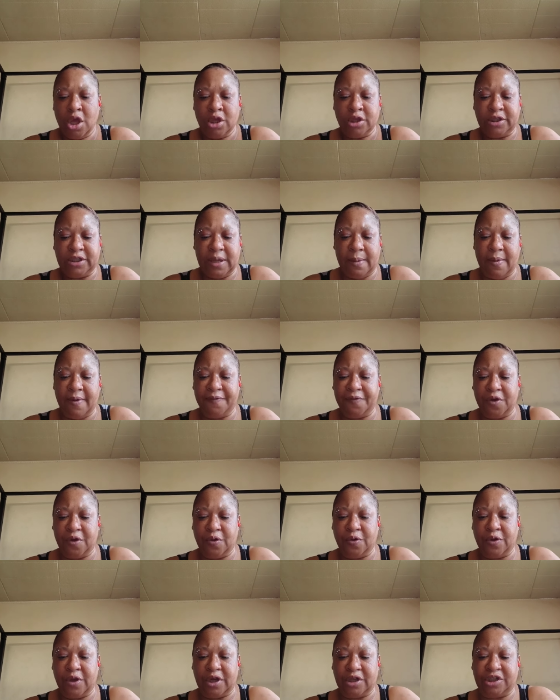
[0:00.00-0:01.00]
Some of
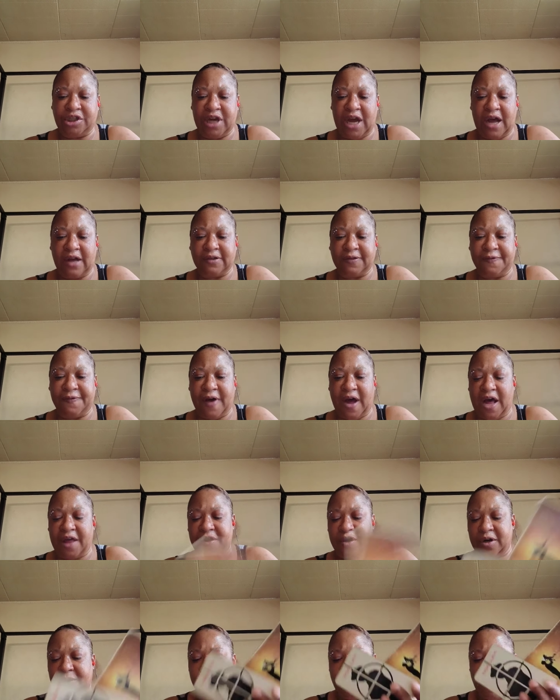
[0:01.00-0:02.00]
you, your child's
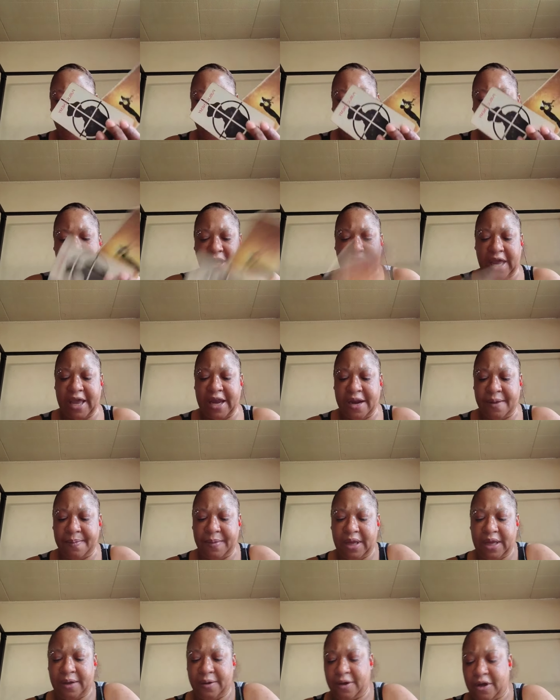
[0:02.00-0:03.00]
father, public
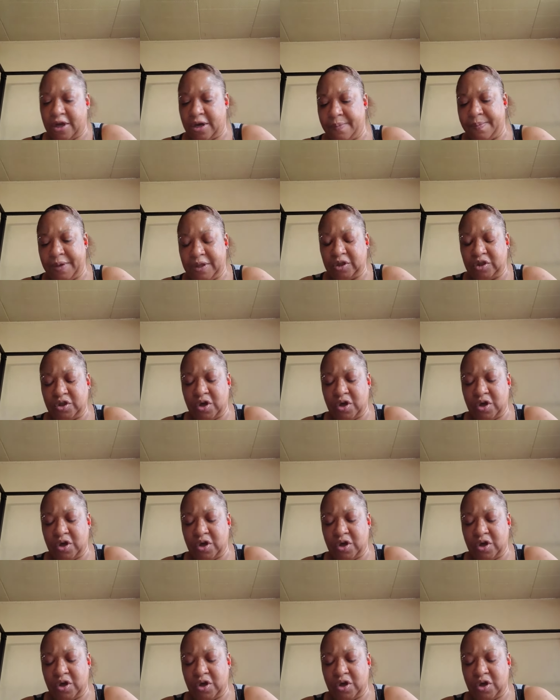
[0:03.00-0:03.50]
enemy, could have been